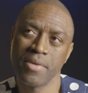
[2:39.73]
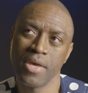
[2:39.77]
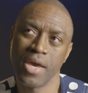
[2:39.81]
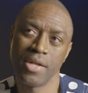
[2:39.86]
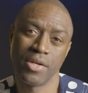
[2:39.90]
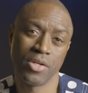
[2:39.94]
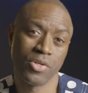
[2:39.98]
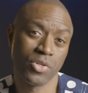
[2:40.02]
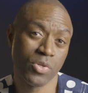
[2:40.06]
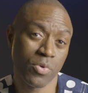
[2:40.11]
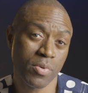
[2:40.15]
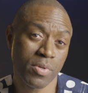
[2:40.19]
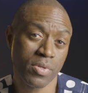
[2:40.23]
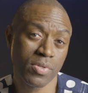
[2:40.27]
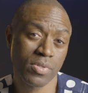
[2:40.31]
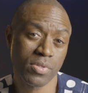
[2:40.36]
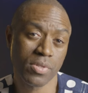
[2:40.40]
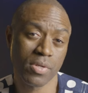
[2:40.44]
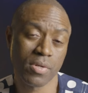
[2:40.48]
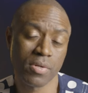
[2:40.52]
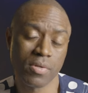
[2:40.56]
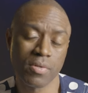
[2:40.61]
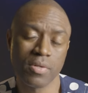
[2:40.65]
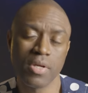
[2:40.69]
And in doing
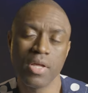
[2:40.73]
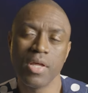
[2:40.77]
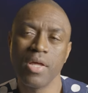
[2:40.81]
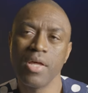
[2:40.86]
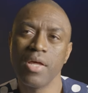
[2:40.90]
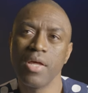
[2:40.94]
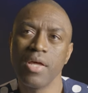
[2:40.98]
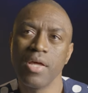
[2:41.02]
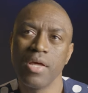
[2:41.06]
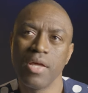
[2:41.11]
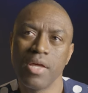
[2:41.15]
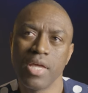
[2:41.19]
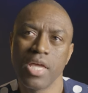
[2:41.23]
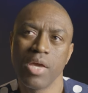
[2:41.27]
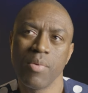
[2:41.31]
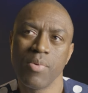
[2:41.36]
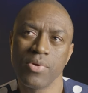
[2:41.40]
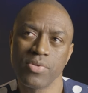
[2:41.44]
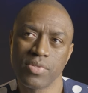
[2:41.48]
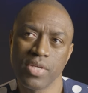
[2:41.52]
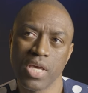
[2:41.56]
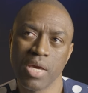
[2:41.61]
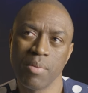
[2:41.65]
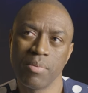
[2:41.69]
so, he
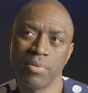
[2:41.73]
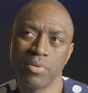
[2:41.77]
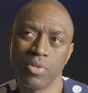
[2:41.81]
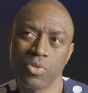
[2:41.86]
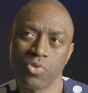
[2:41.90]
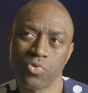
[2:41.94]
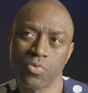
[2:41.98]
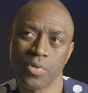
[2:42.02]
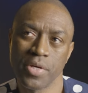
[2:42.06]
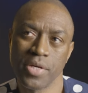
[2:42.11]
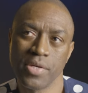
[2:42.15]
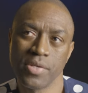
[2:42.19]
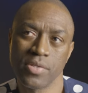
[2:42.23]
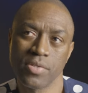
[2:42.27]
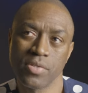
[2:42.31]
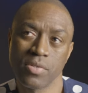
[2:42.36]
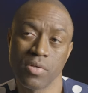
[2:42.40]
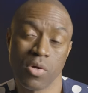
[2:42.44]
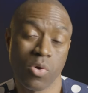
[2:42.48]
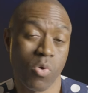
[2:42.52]
was able to trace,